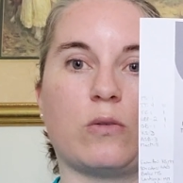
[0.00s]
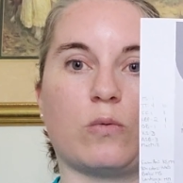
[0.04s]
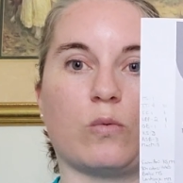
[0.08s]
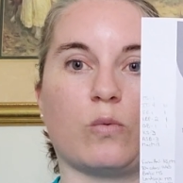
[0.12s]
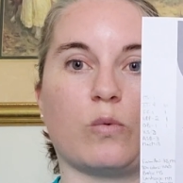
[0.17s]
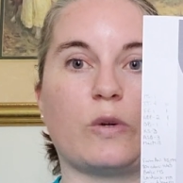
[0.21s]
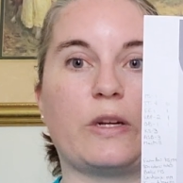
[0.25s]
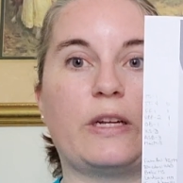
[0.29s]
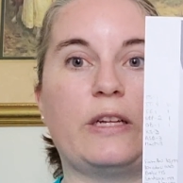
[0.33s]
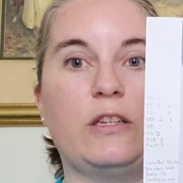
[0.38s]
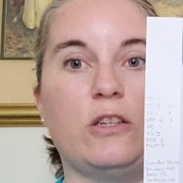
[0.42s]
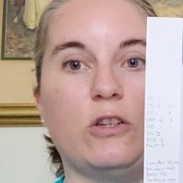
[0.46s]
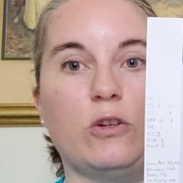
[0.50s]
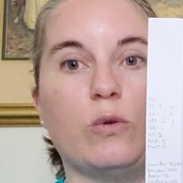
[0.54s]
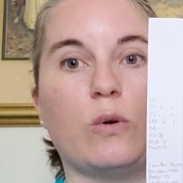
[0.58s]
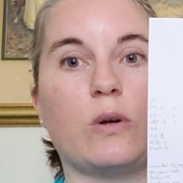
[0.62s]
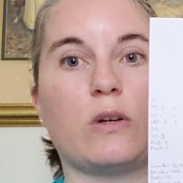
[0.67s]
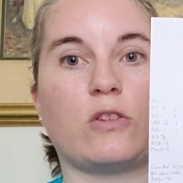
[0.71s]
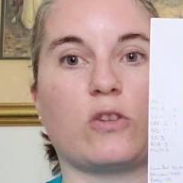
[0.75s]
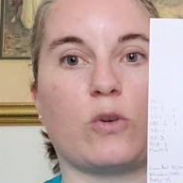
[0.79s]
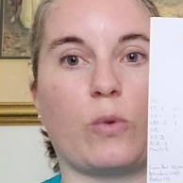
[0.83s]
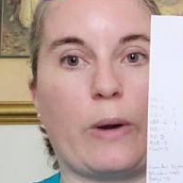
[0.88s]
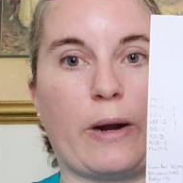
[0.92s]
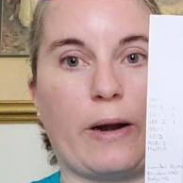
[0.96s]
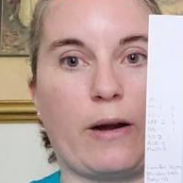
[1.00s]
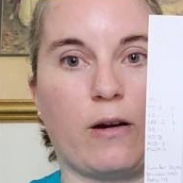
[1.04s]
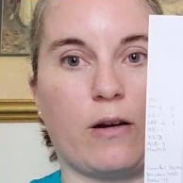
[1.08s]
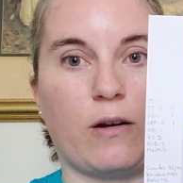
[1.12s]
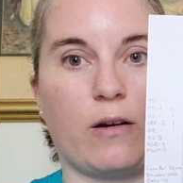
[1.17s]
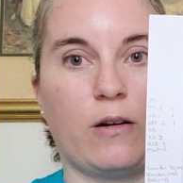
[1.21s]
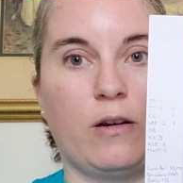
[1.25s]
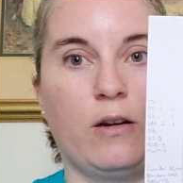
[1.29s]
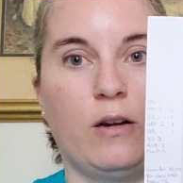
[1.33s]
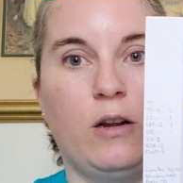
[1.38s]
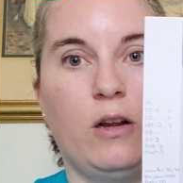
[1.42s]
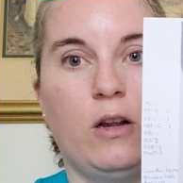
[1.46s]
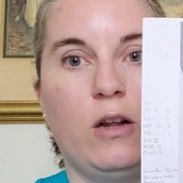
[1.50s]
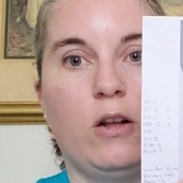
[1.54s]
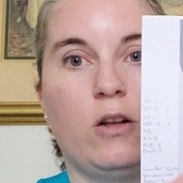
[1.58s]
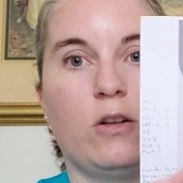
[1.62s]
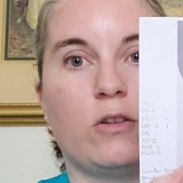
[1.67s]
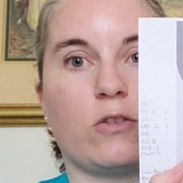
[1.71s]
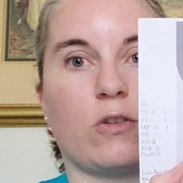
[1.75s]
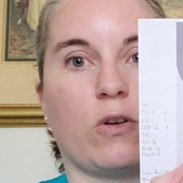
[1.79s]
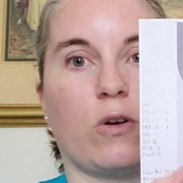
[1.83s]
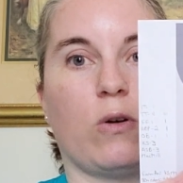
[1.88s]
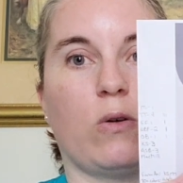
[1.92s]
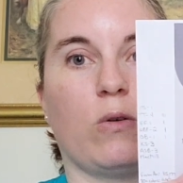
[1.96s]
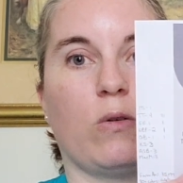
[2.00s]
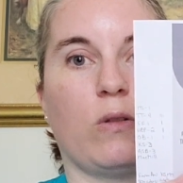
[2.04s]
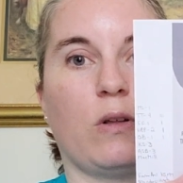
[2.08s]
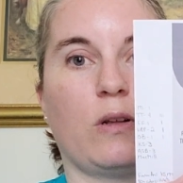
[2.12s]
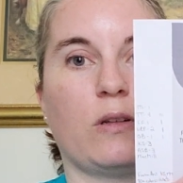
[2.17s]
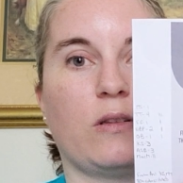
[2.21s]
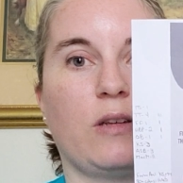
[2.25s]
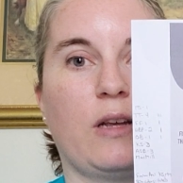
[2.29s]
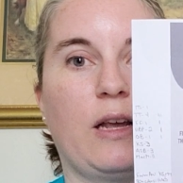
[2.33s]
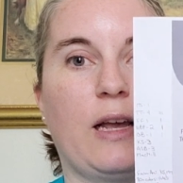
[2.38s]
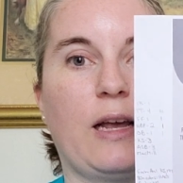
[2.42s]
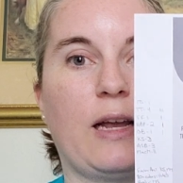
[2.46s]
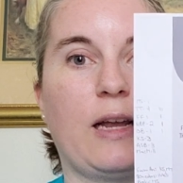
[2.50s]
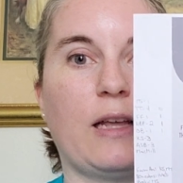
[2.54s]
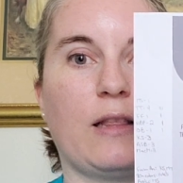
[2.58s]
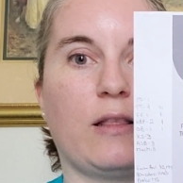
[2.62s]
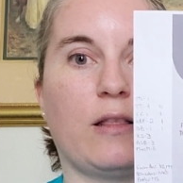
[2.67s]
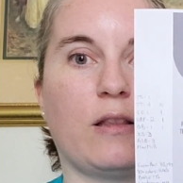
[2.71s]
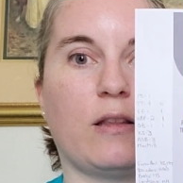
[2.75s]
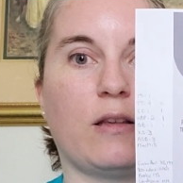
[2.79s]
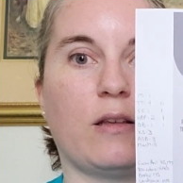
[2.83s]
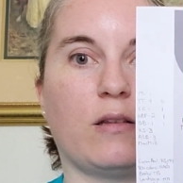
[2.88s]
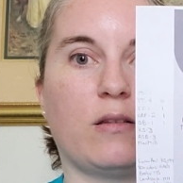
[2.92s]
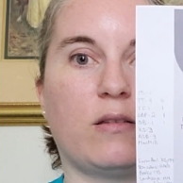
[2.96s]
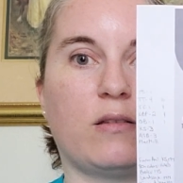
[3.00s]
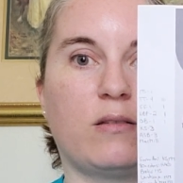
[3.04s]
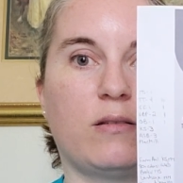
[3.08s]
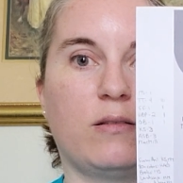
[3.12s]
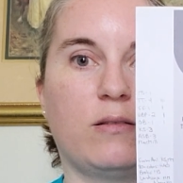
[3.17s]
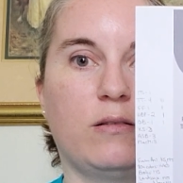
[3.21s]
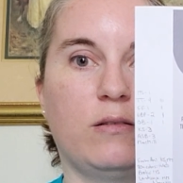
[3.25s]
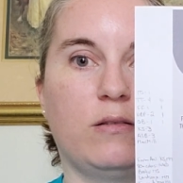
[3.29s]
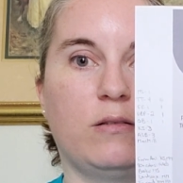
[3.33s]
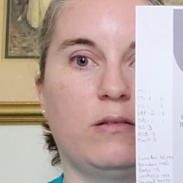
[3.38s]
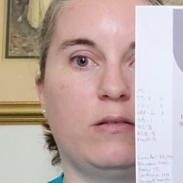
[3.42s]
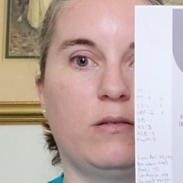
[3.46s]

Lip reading: redo a square. So let's say I get this